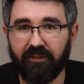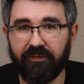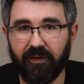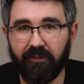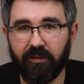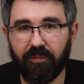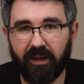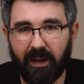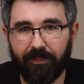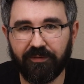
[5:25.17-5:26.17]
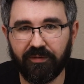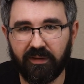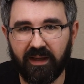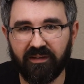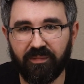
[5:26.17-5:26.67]
A variable aperture
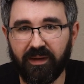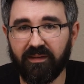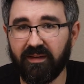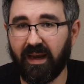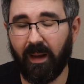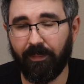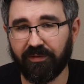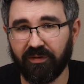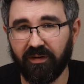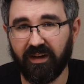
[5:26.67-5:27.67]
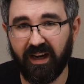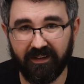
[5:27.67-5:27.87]
lens means the aperture